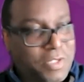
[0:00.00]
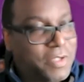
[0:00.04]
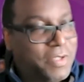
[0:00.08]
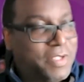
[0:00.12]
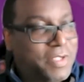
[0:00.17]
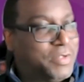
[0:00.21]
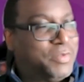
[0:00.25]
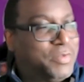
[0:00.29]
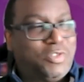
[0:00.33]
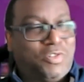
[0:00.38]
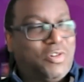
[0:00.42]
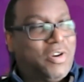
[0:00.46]
So
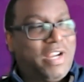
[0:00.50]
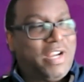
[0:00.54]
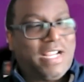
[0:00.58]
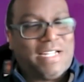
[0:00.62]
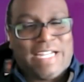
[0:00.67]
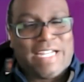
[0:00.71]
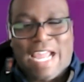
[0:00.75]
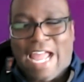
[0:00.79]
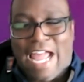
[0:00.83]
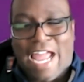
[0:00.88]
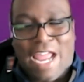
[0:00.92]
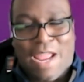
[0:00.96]
this was during a
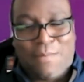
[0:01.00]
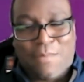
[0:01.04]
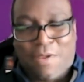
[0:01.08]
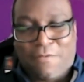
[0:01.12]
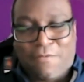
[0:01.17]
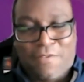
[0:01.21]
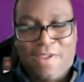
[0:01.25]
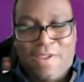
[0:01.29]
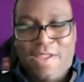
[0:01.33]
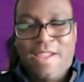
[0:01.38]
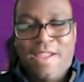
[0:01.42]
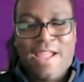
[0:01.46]
time
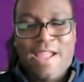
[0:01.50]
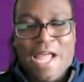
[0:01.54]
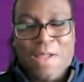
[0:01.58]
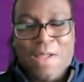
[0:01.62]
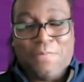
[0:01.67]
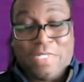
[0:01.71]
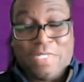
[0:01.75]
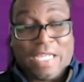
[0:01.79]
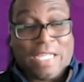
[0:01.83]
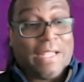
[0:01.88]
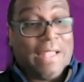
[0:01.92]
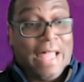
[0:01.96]
of
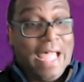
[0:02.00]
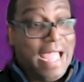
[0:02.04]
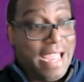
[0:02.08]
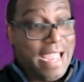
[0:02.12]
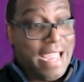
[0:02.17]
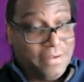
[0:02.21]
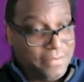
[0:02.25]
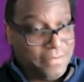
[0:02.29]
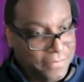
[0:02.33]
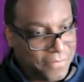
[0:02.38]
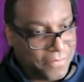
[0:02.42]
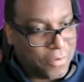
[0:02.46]

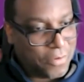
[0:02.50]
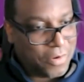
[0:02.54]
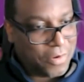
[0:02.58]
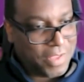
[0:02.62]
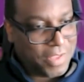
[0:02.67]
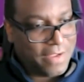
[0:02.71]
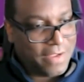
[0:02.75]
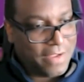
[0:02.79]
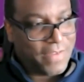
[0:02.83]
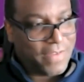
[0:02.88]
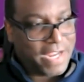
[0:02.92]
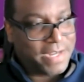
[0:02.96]
decline for
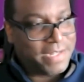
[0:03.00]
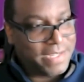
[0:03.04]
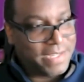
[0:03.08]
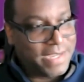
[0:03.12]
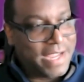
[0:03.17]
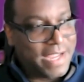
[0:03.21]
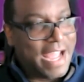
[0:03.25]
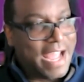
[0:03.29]
the event.